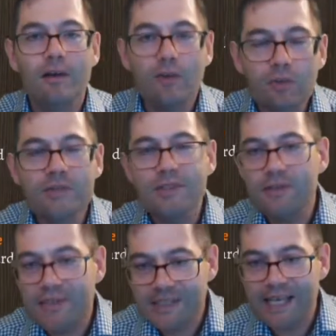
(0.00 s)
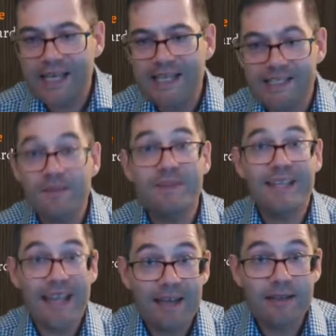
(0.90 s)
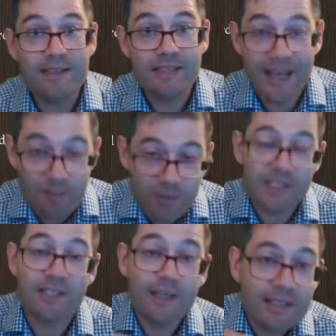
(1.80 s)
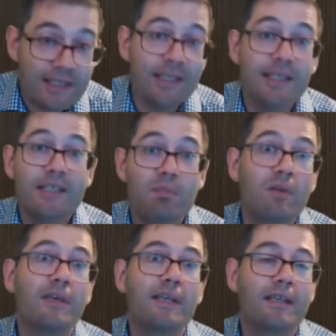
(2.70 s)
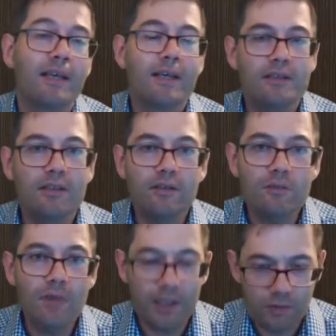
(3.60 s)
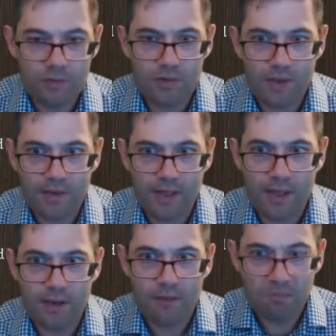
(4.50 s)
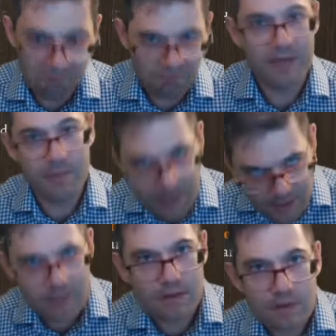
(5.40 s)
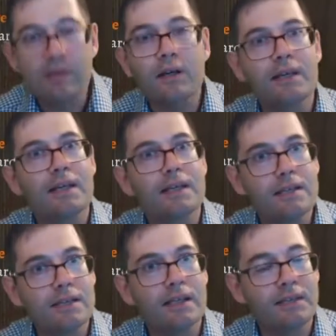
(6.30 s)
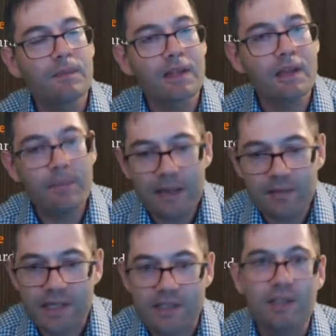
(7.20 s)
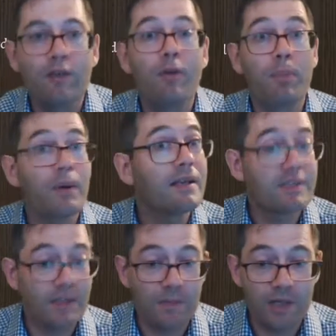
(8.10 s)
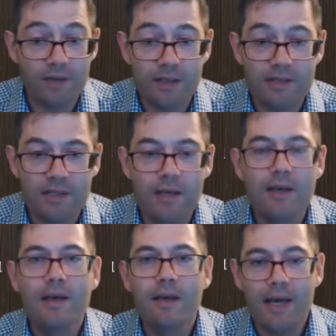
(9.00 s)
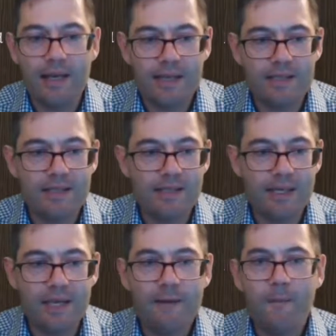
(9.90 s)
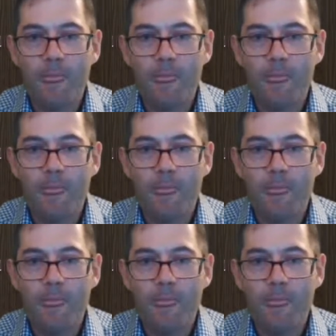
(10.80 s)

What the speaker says: also say something else at precisely this point. So you might also think, maybe this is a good idea to say something about this and not put it somewhere else. And that is to say,